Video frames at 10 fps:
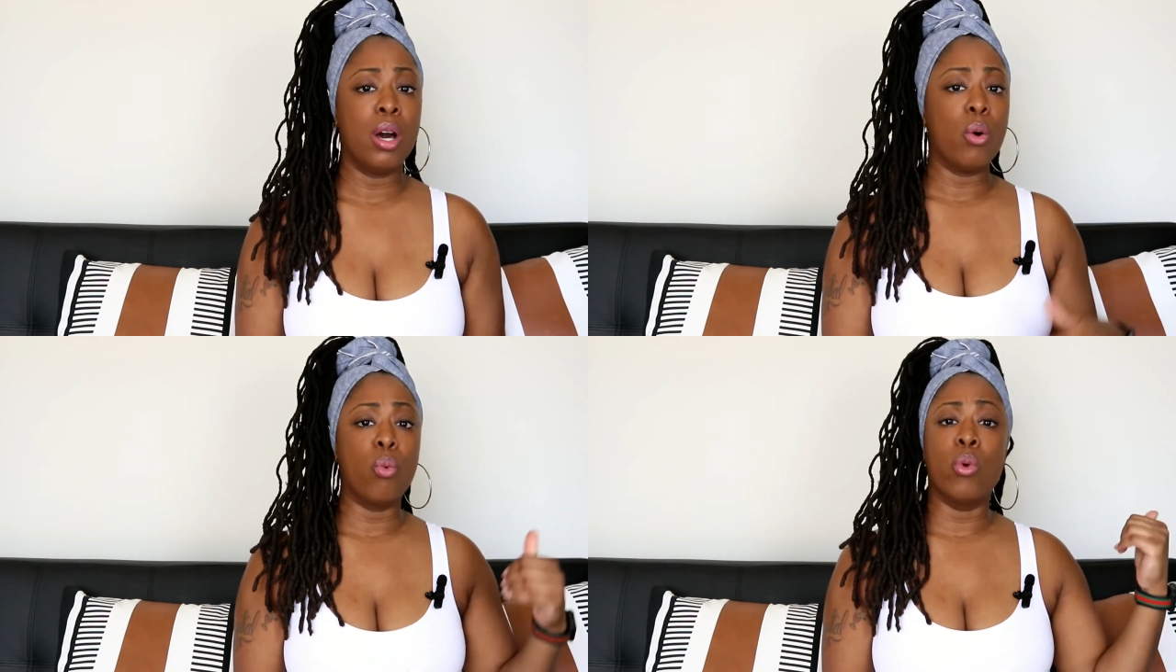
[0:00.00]

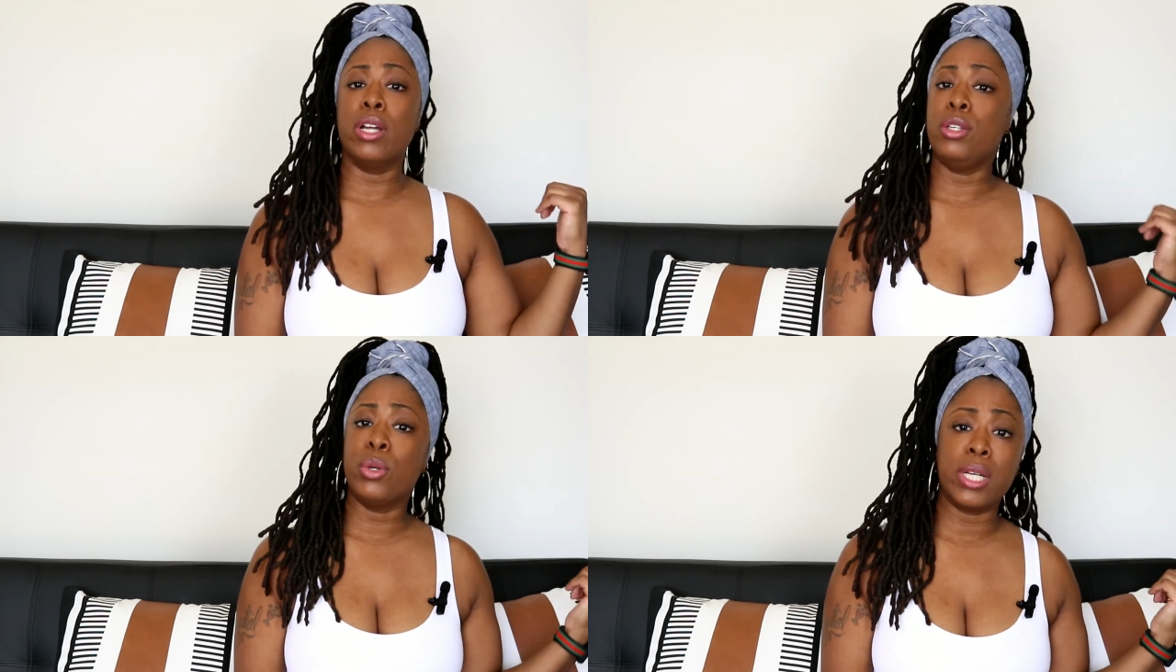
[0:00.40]

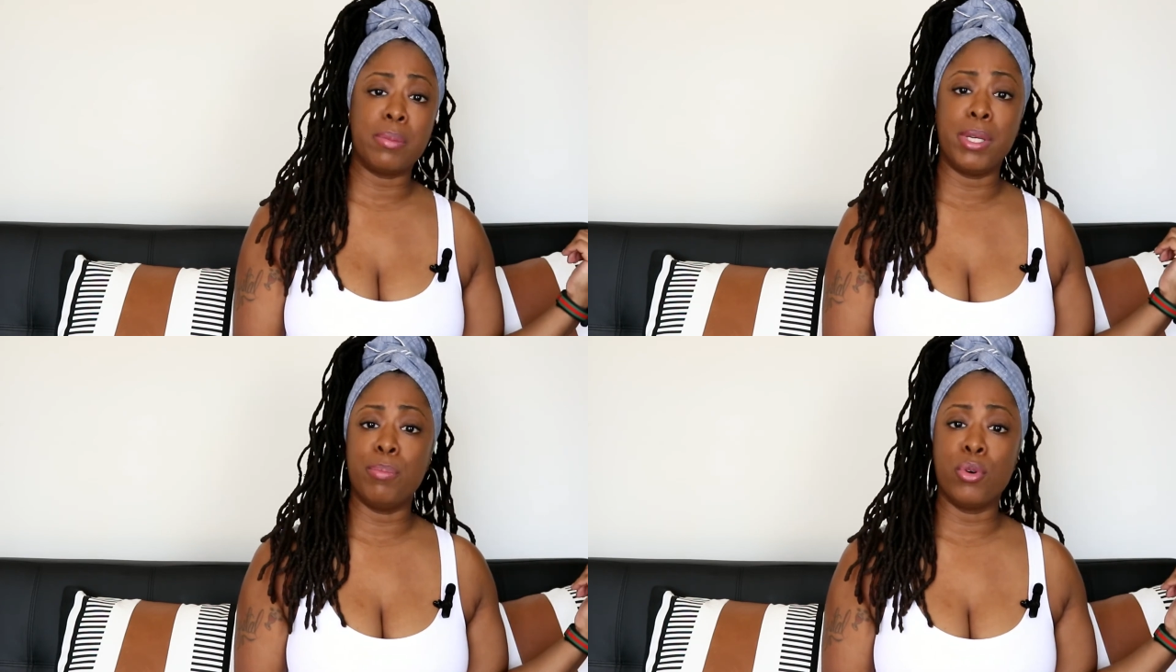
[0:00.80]
1
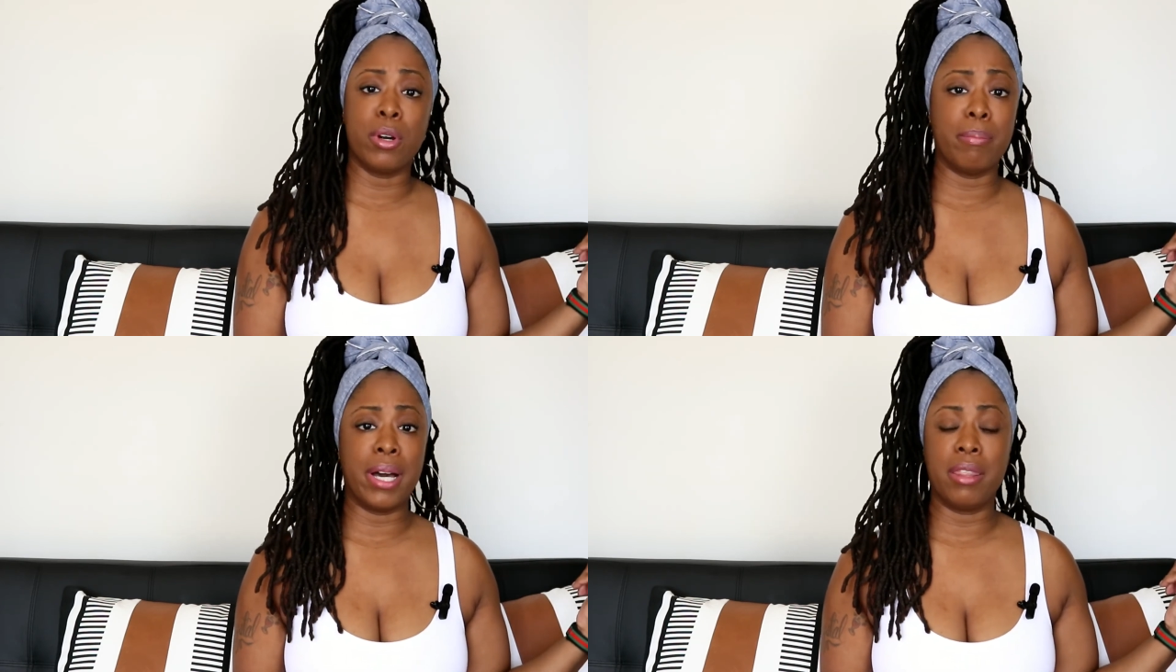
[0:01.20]
USB
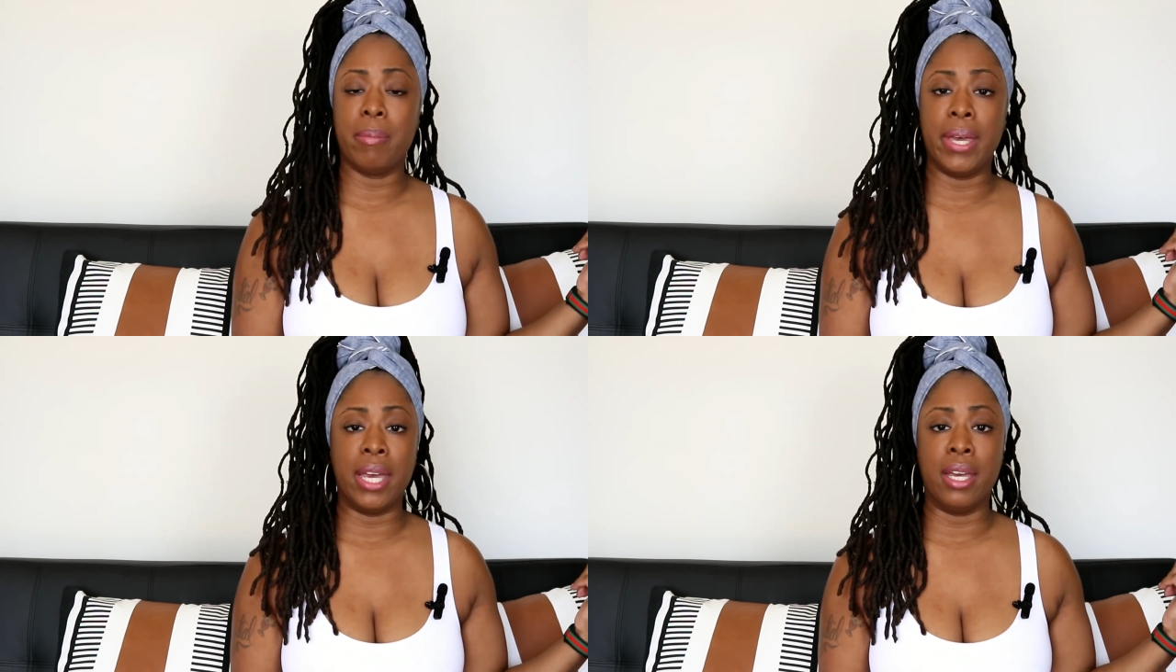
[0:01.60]
port by the bed.